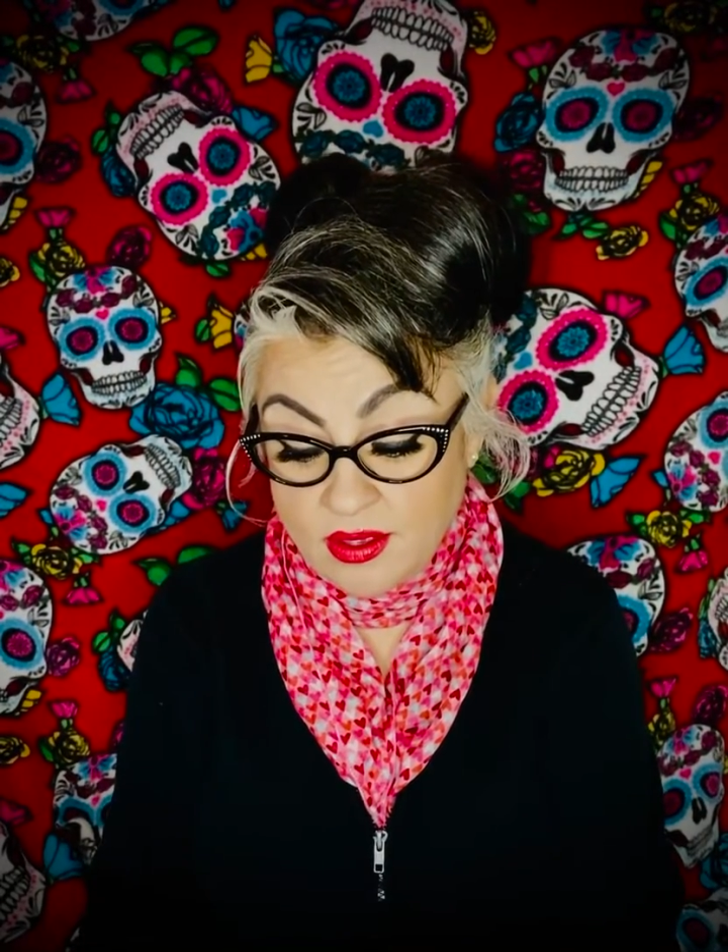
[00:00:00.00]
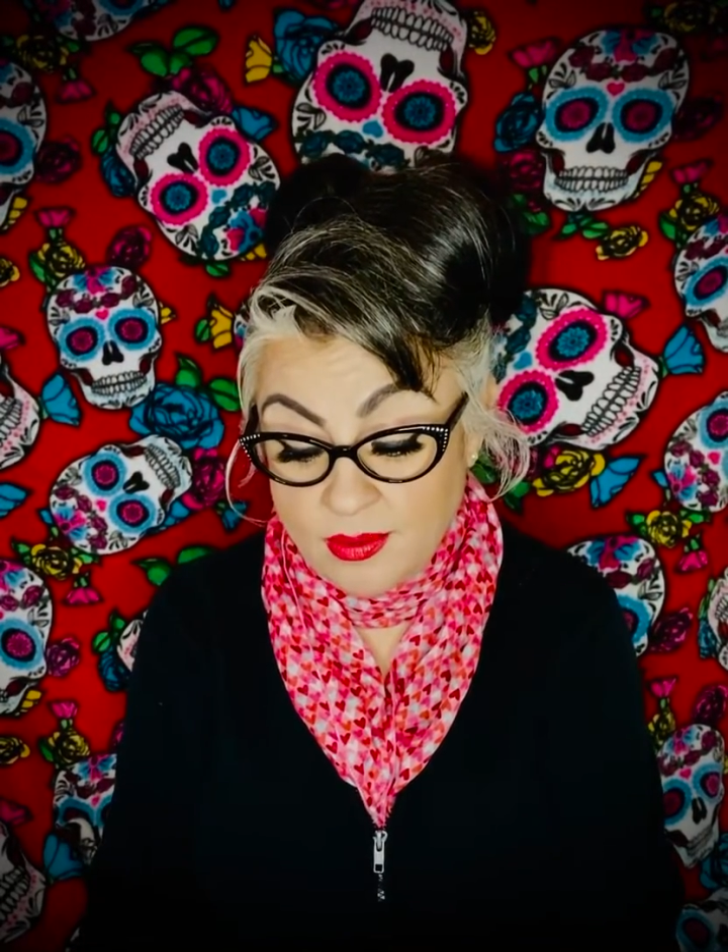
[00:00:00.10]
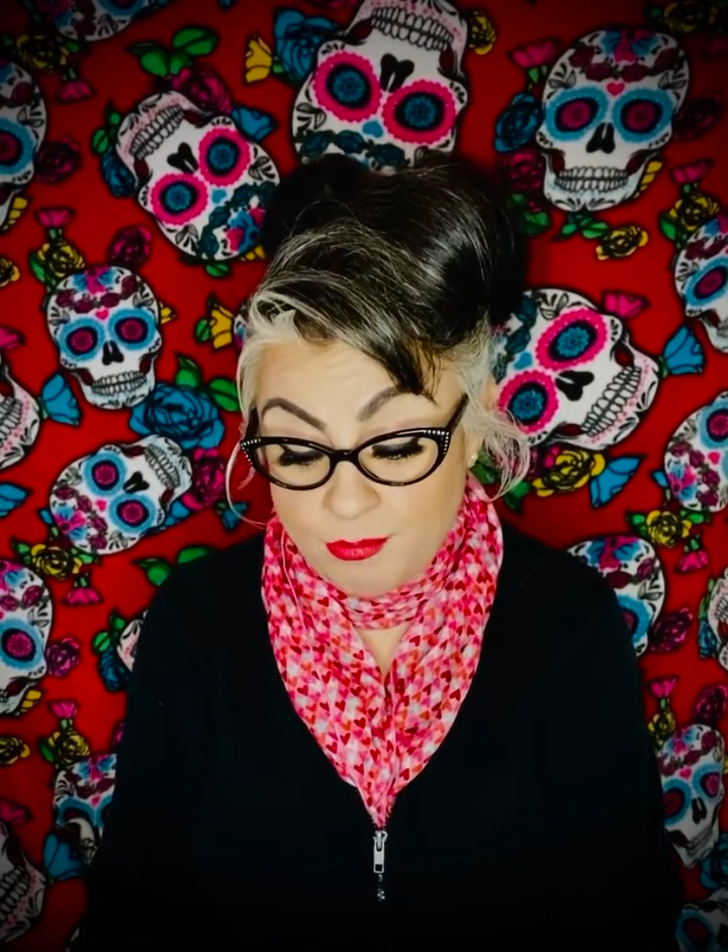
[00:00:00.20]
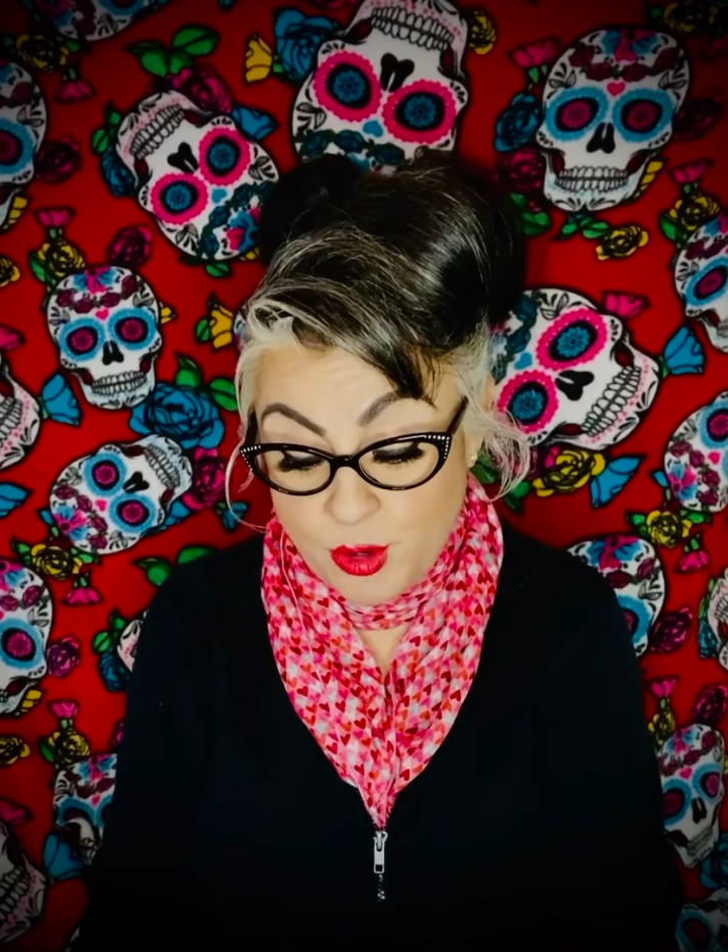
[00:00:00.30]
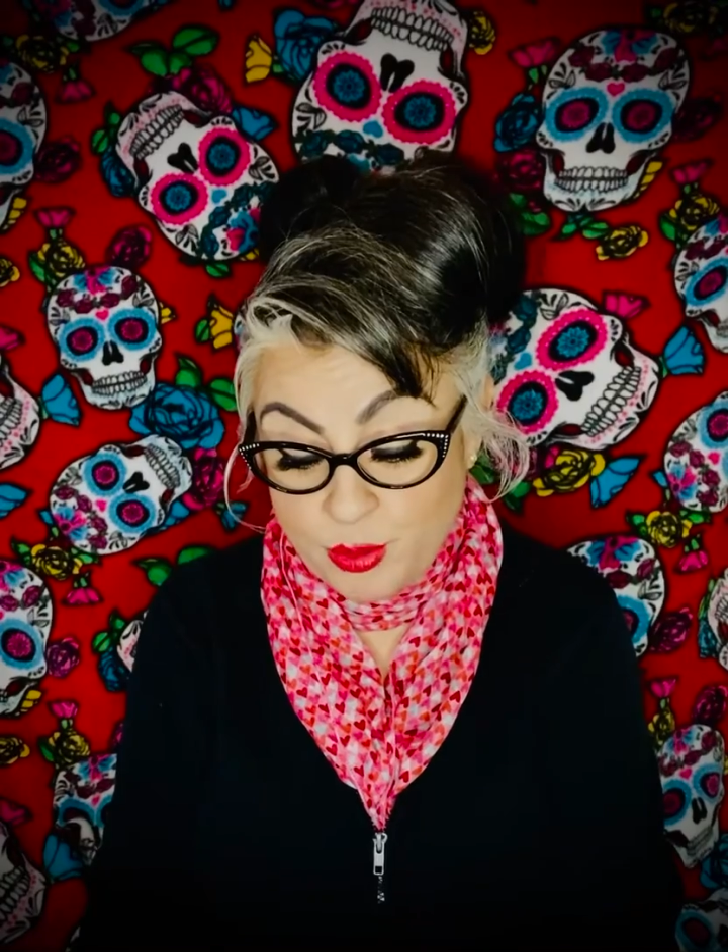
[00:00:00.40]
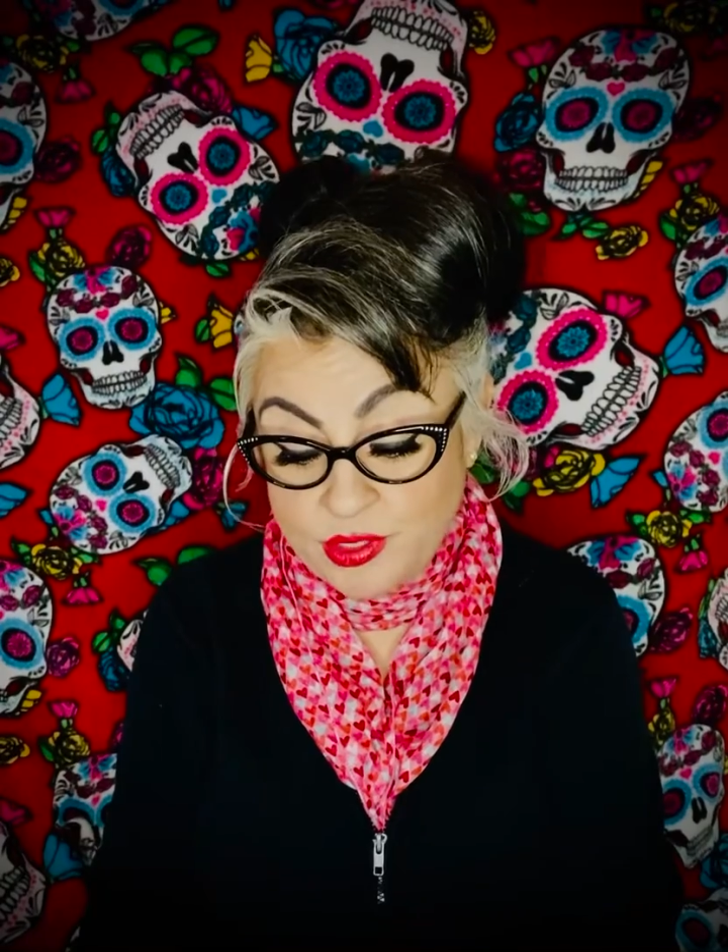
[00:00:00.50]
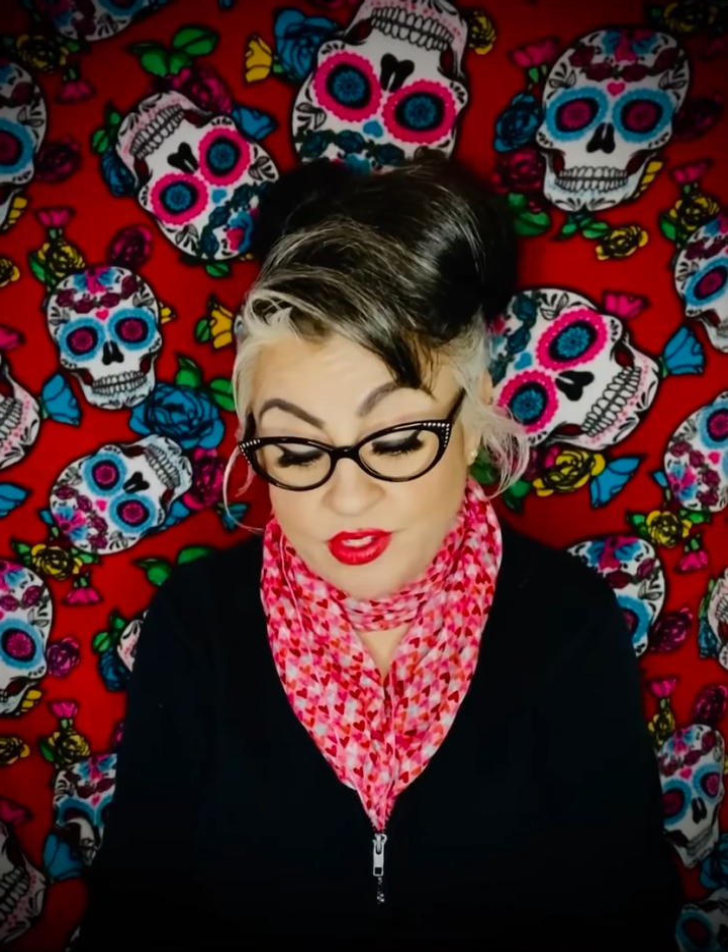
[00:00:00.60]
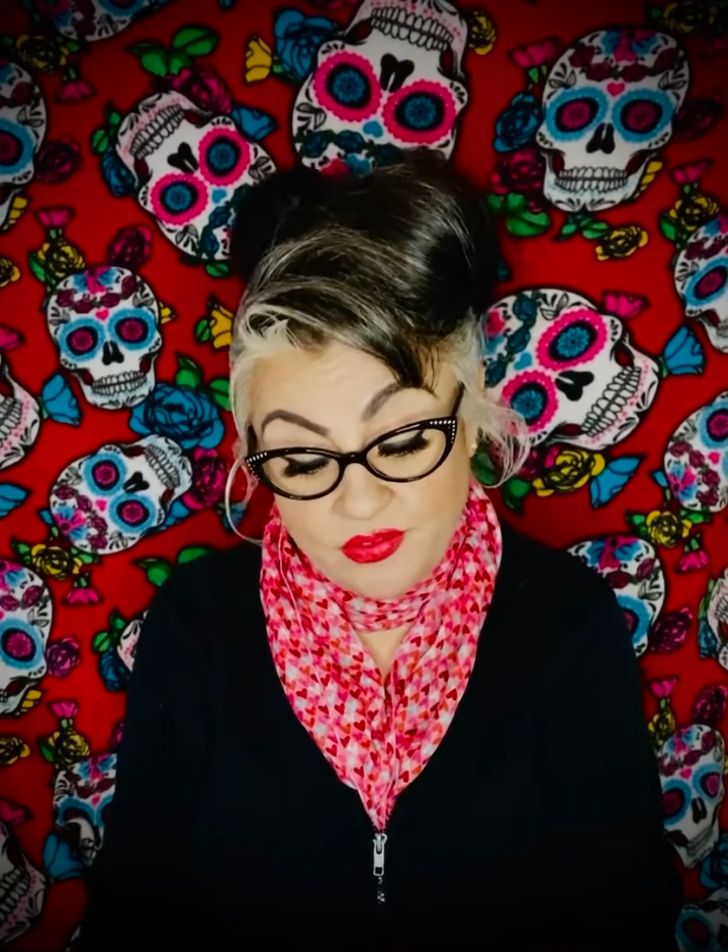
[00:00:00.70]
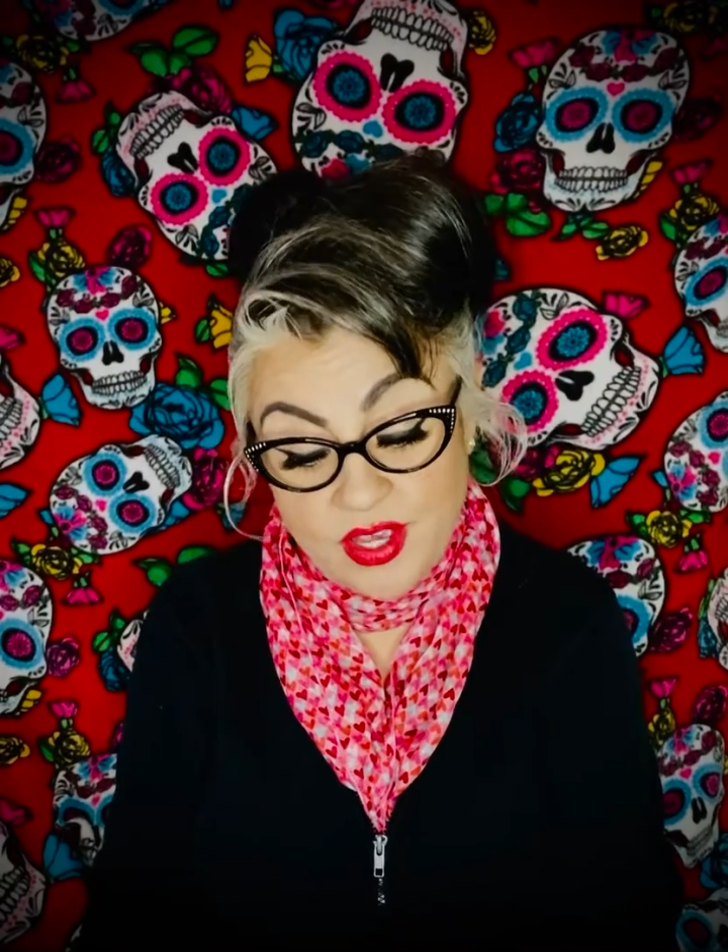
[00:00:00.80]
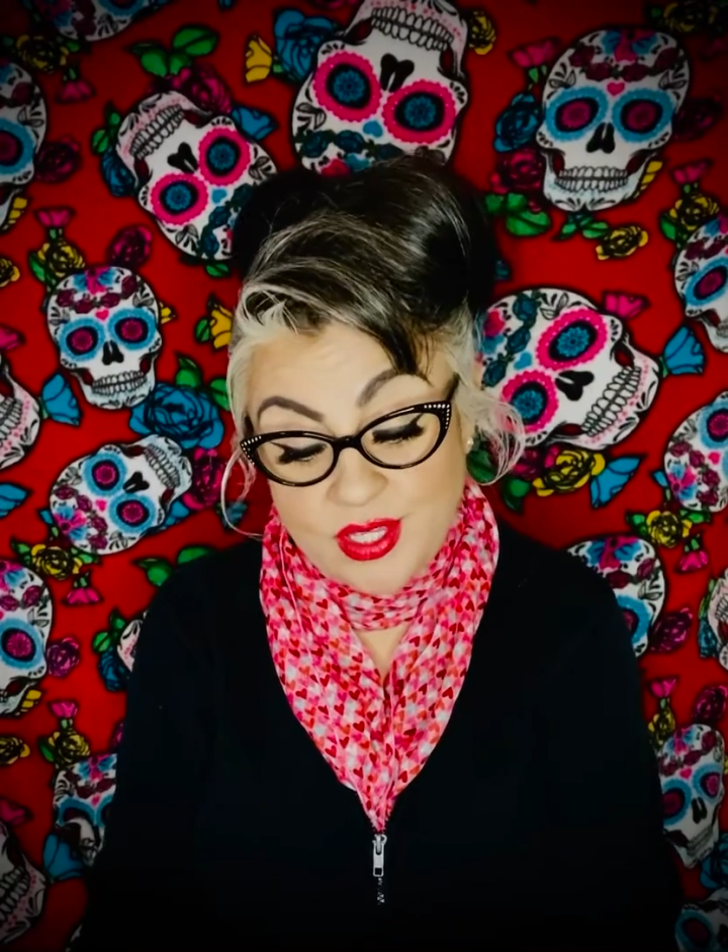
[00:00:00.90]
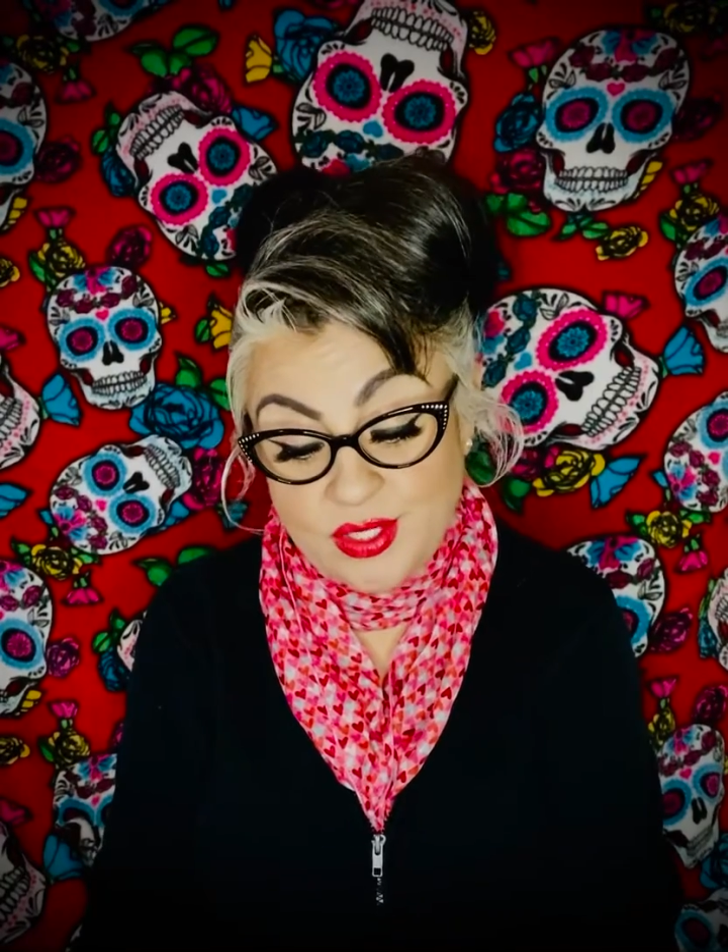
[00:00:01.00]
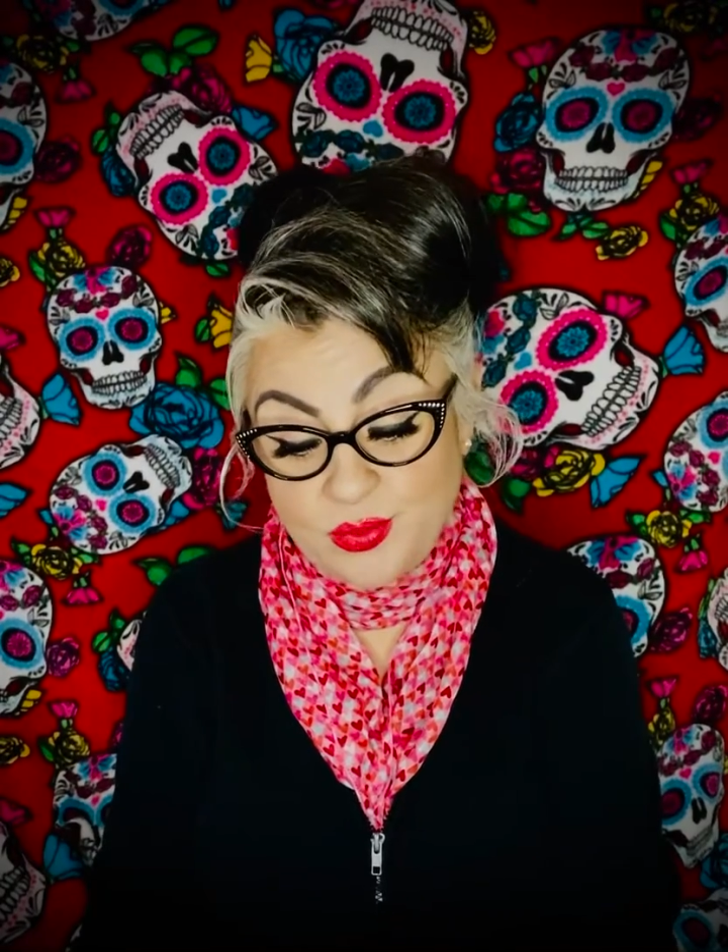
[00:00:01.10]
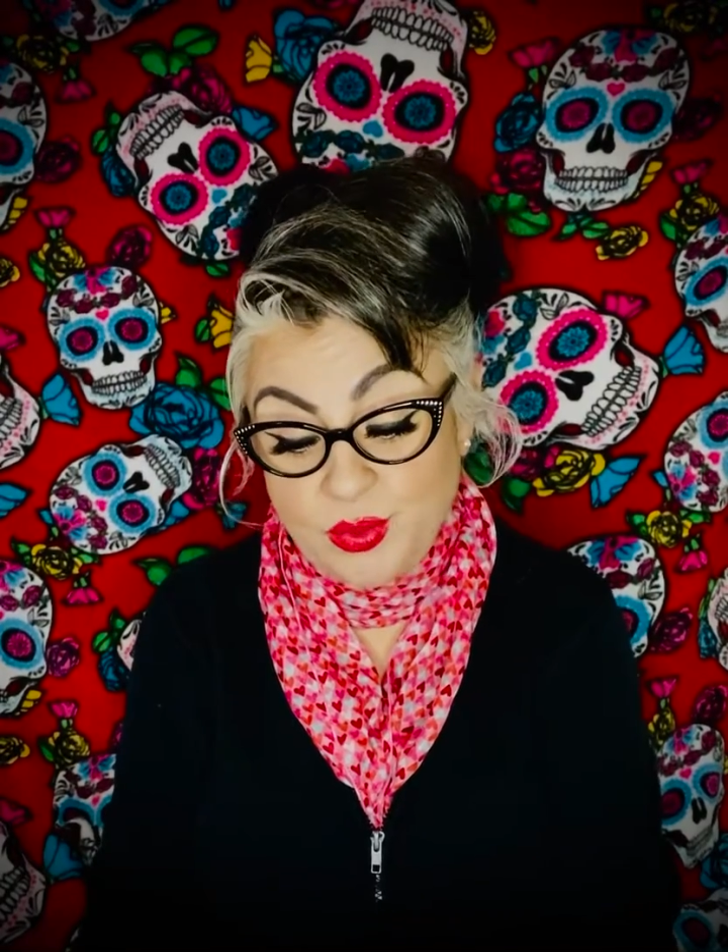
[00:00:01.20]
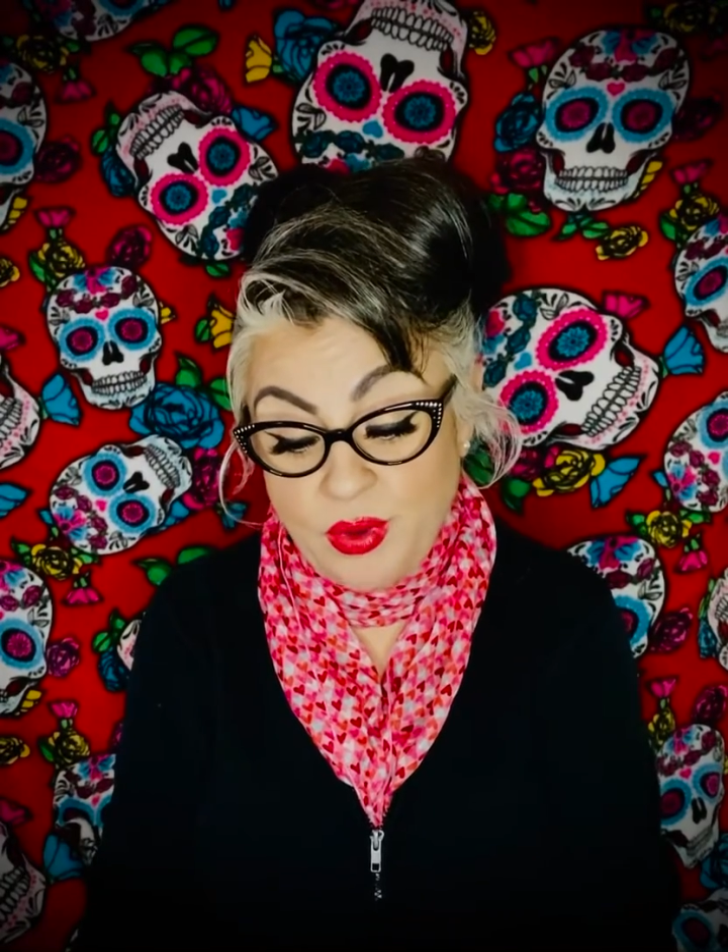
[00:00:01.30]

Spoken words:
Most of us would